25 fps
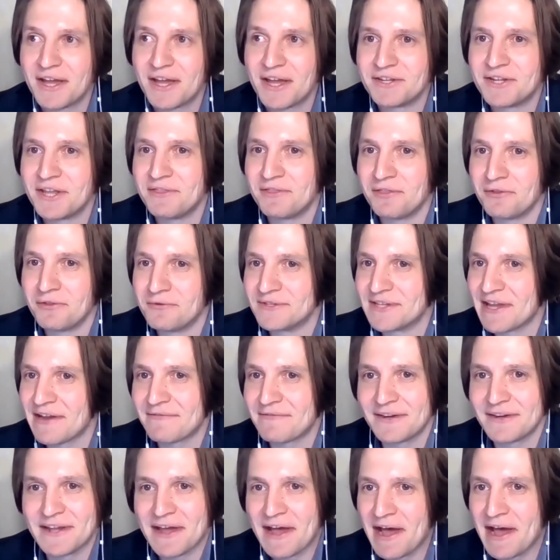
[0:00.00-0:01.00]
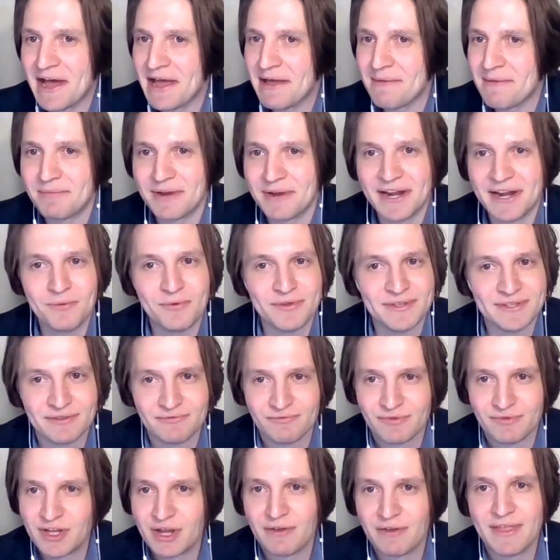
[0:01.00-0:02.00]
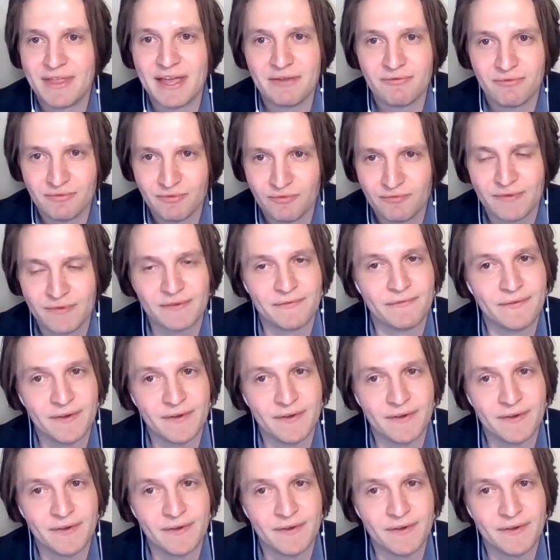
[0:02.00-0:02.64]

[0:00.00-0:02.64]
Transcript: didn't lose every time, but it was, you know, they for,